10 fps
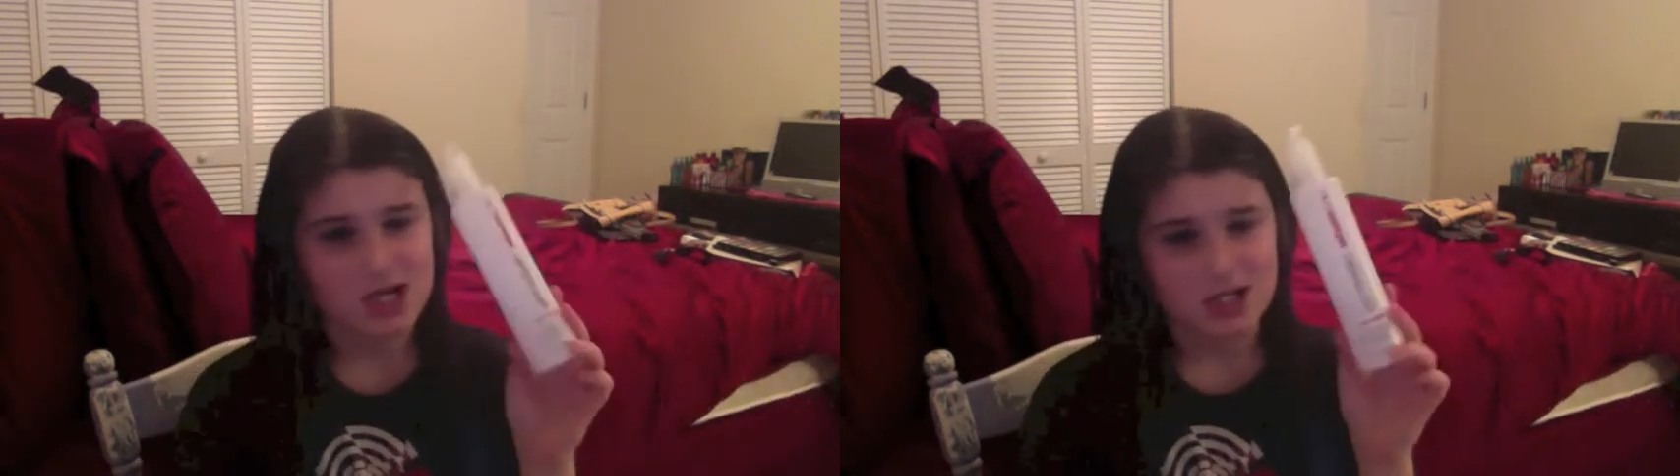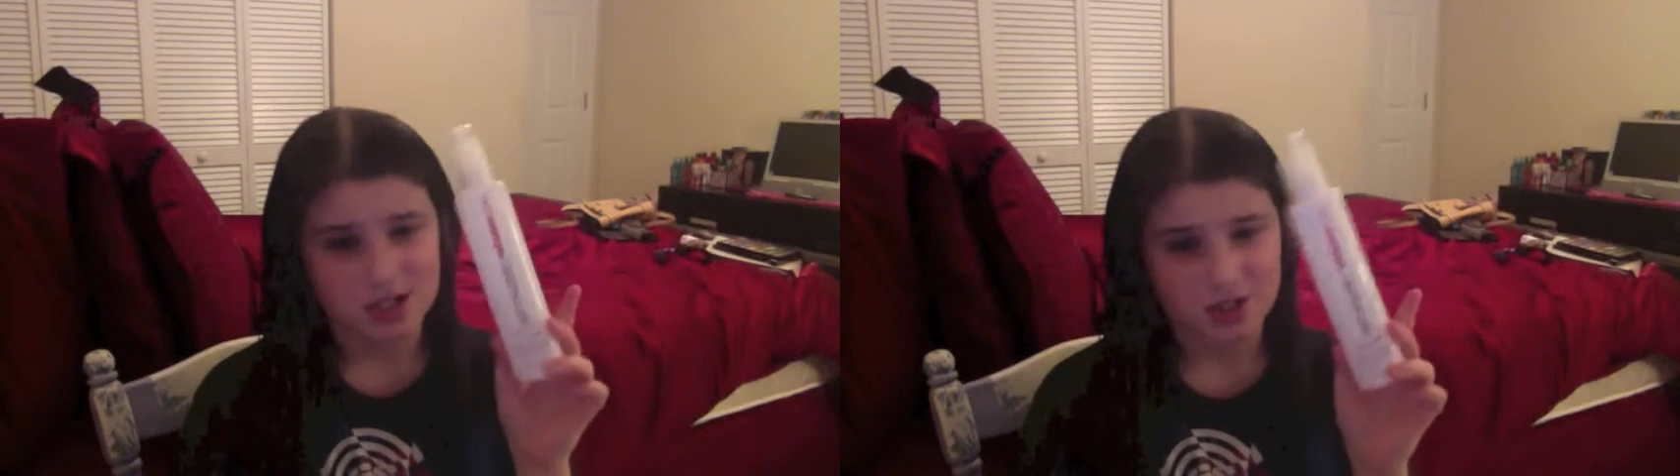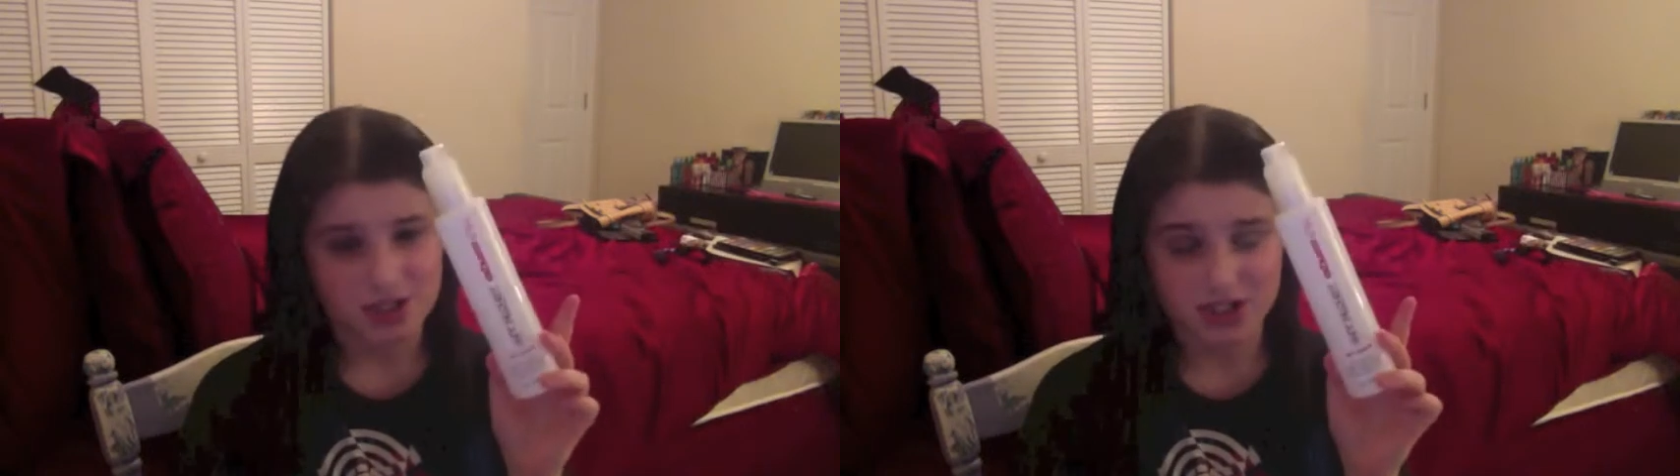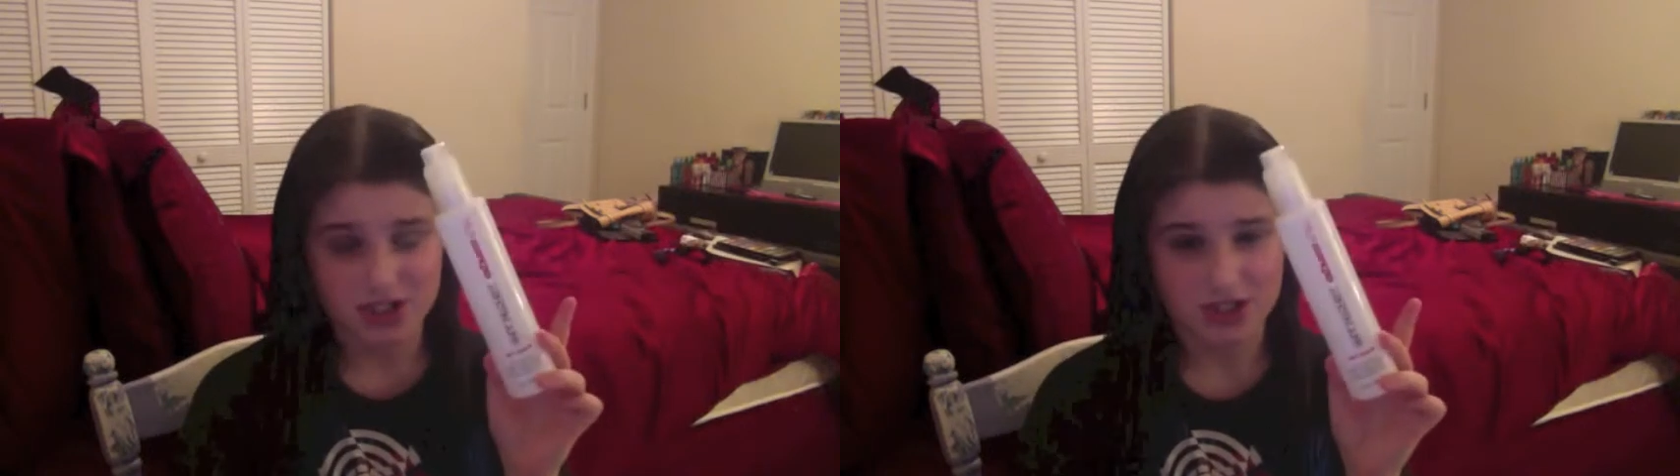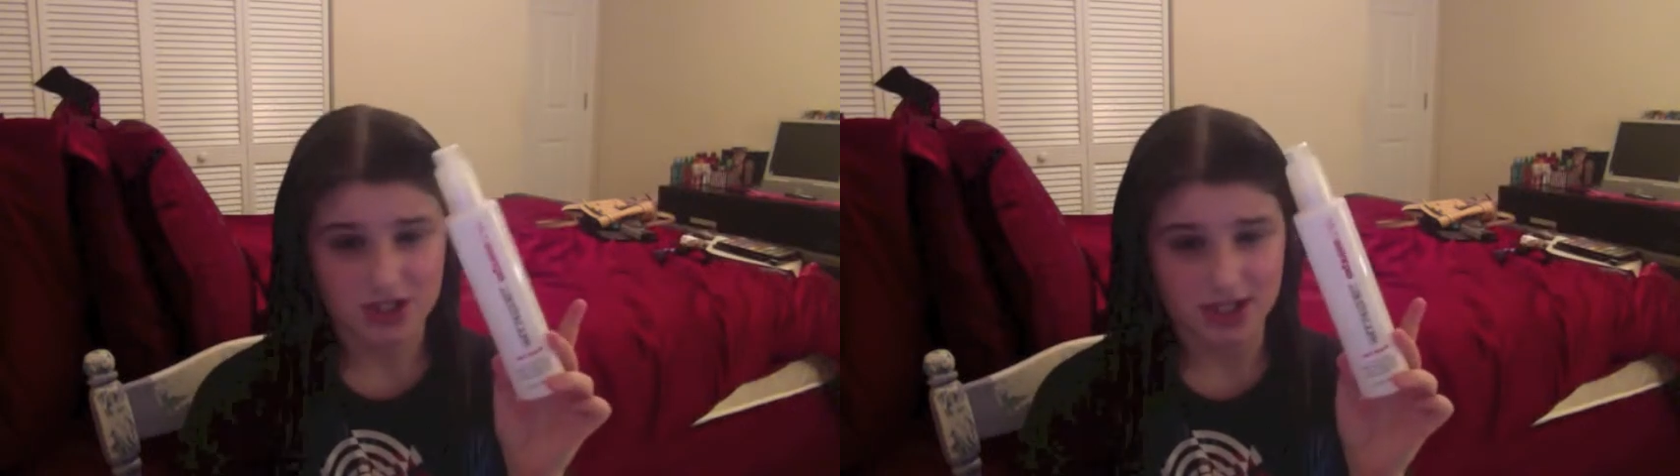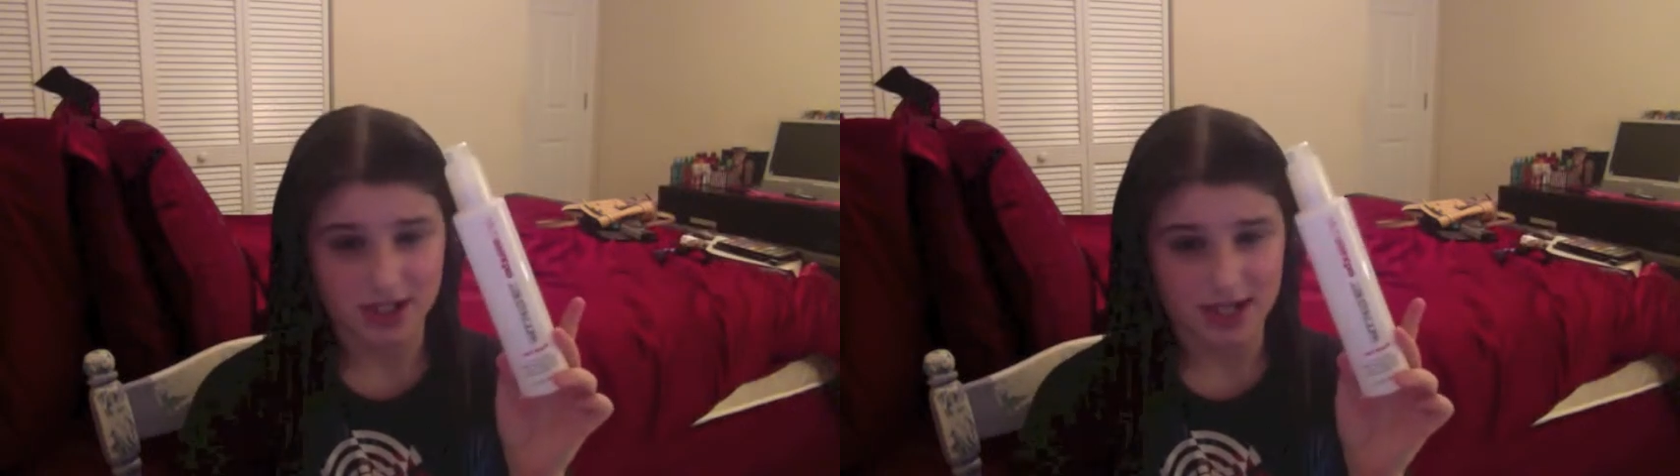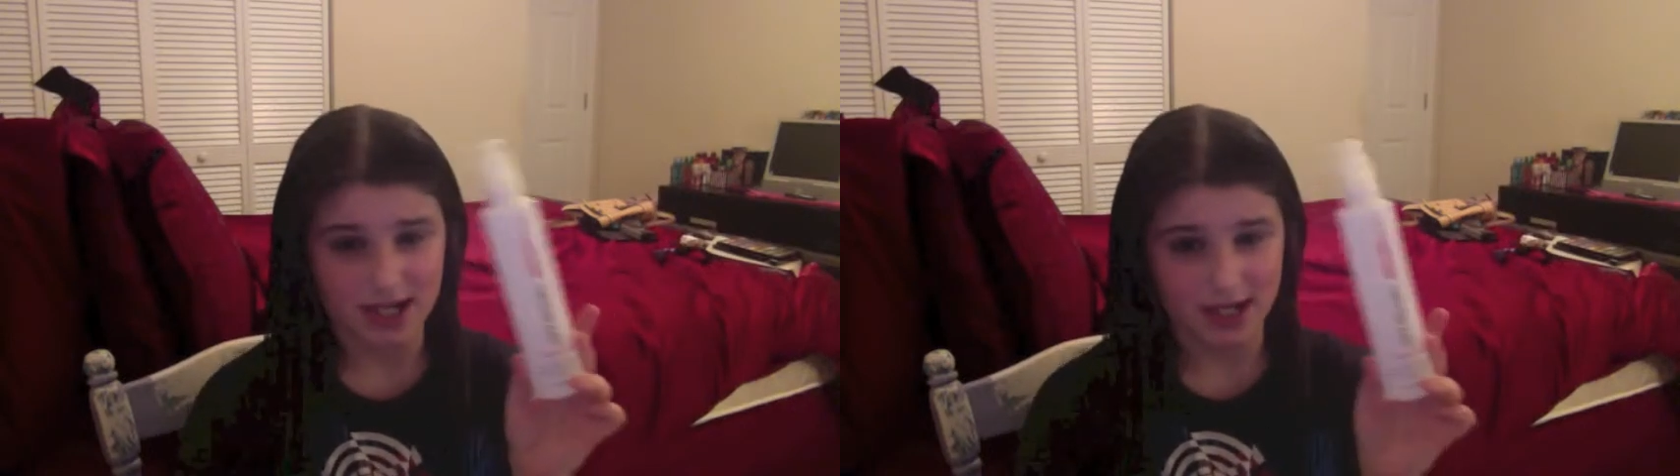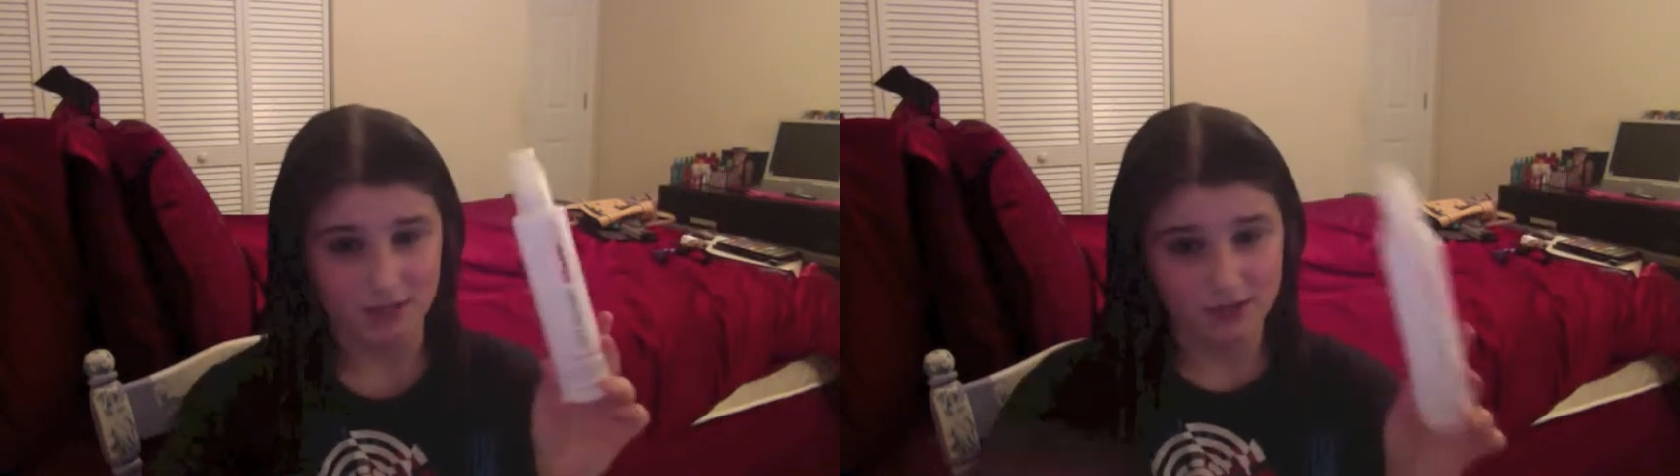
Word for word: So this is just going to like